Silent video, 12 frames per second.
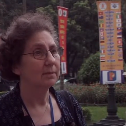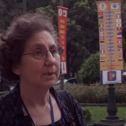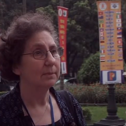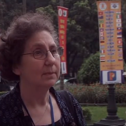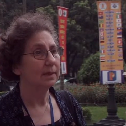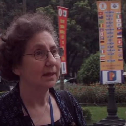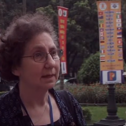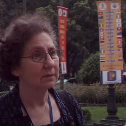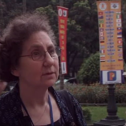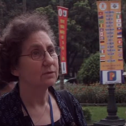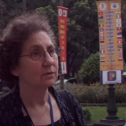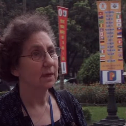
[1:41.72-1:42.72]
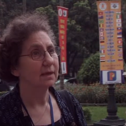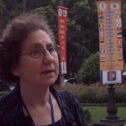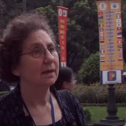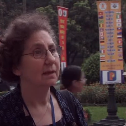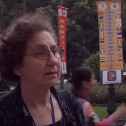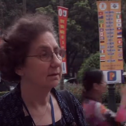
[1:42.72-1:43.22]
public and to try to
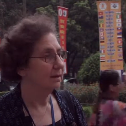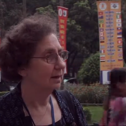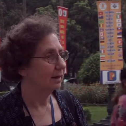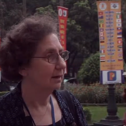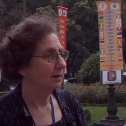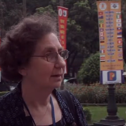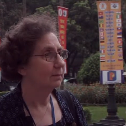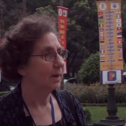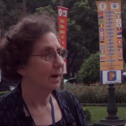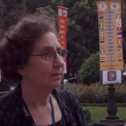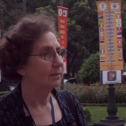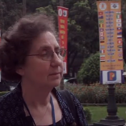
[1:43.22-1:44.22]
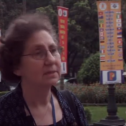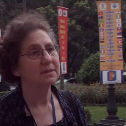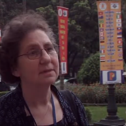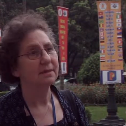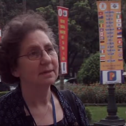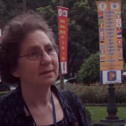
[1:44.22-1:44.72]
get the
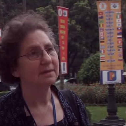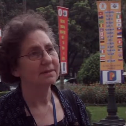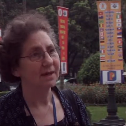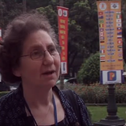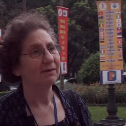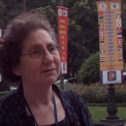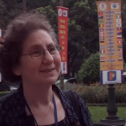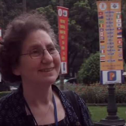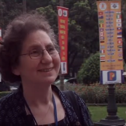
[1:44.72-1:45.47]
problems solved.